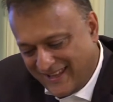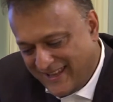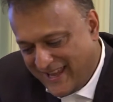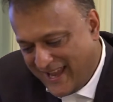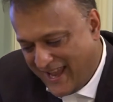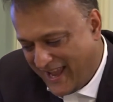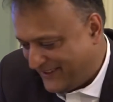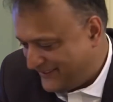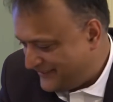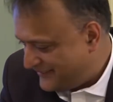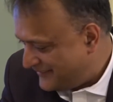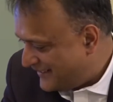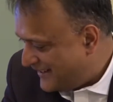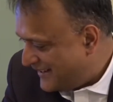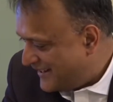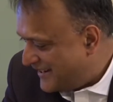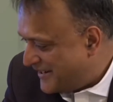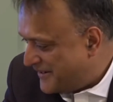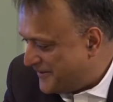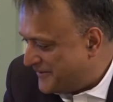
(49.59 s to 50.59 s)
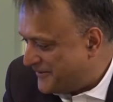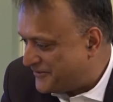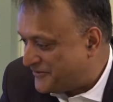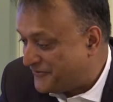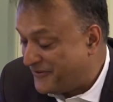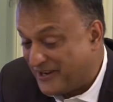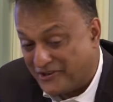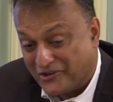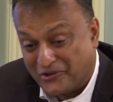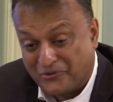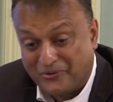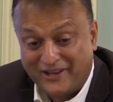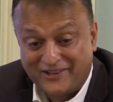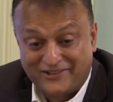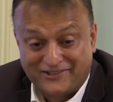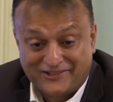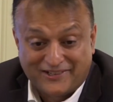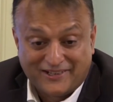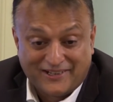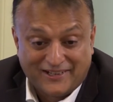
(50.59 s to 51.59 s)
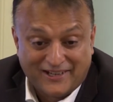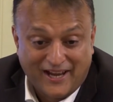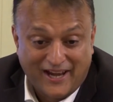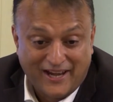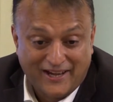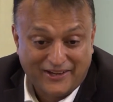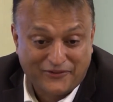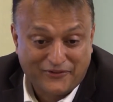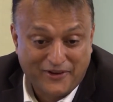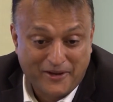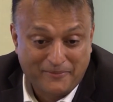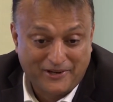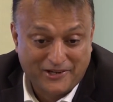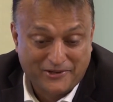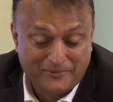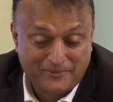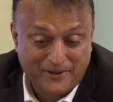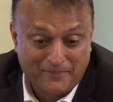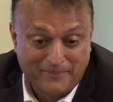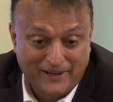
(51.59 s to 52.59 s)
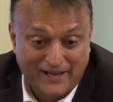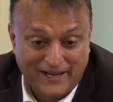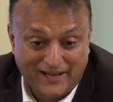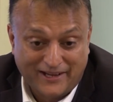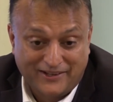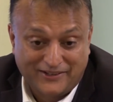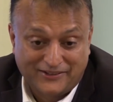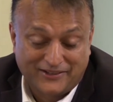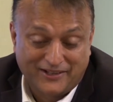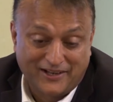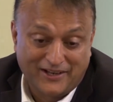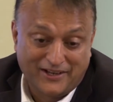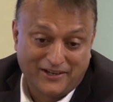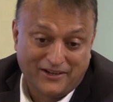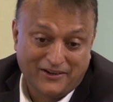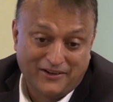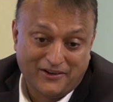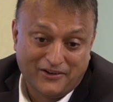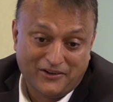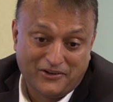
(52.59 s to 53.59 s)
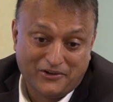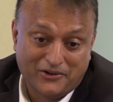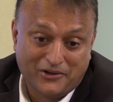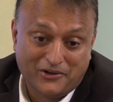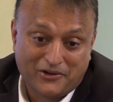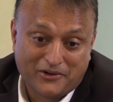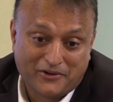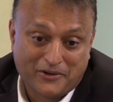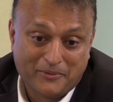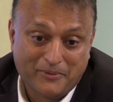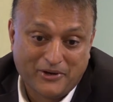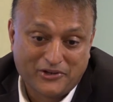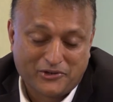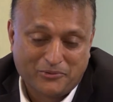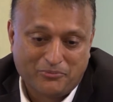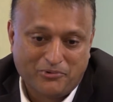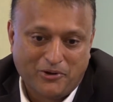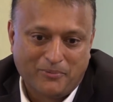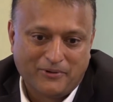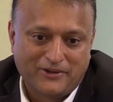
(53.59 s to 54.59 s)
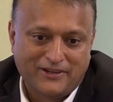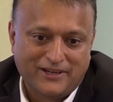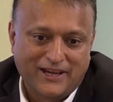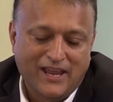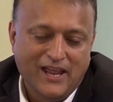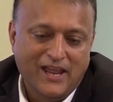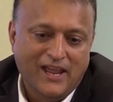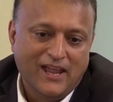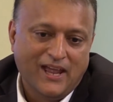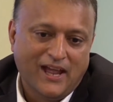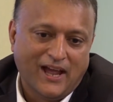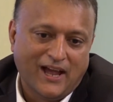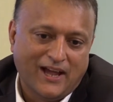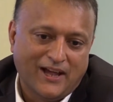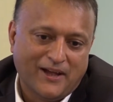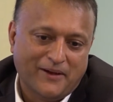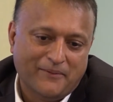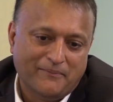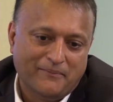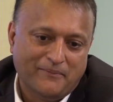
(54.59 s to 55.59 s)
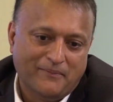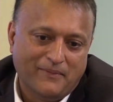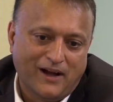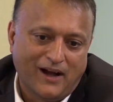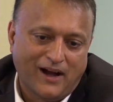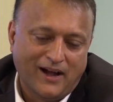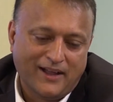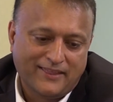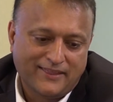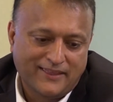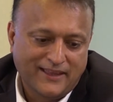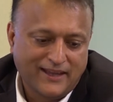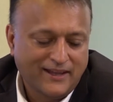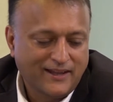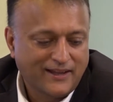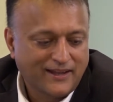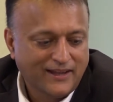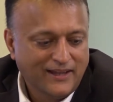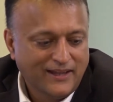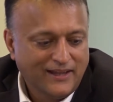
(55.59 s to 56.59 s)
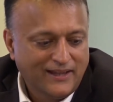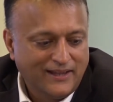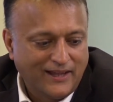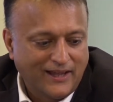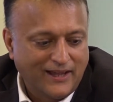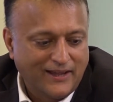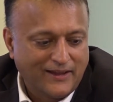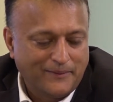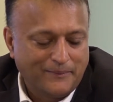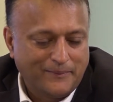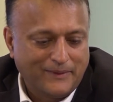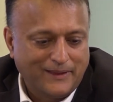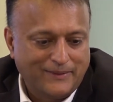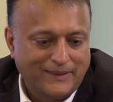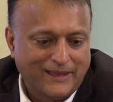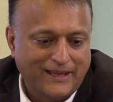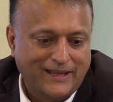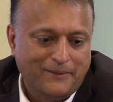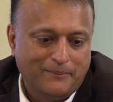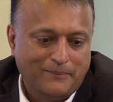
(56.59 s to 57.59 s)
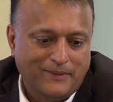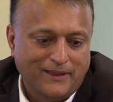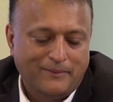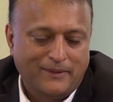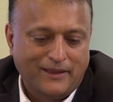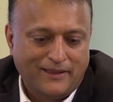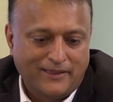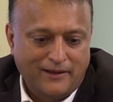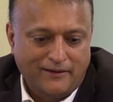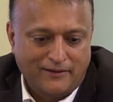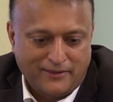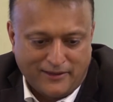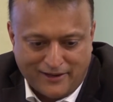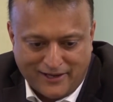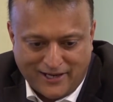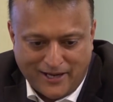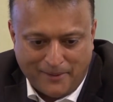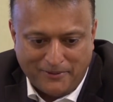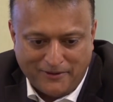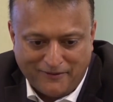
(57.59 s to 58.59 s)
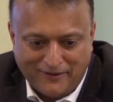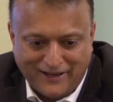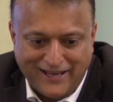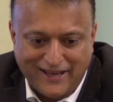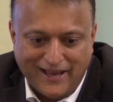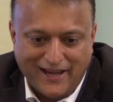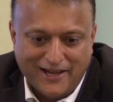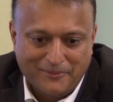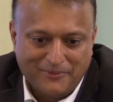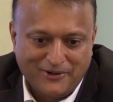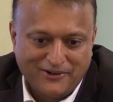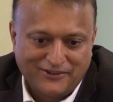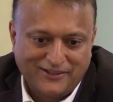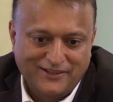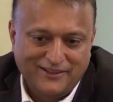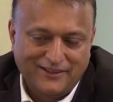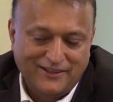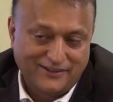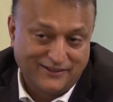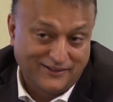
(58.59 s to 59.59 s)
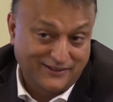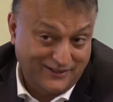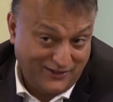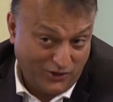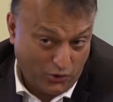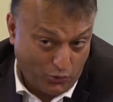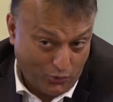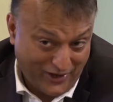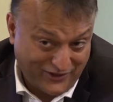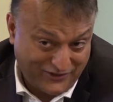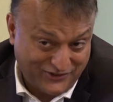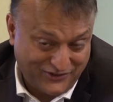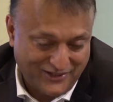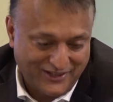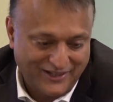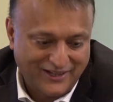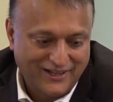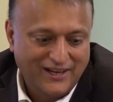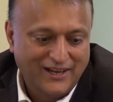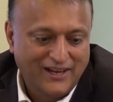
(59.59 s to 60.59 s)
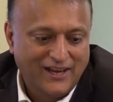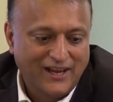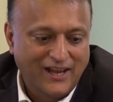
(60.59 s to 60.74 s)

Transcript: Yes, it's a very good question, and it's very much my bag because I do a lot of commercial property. I think there are a couple of key elements in this question.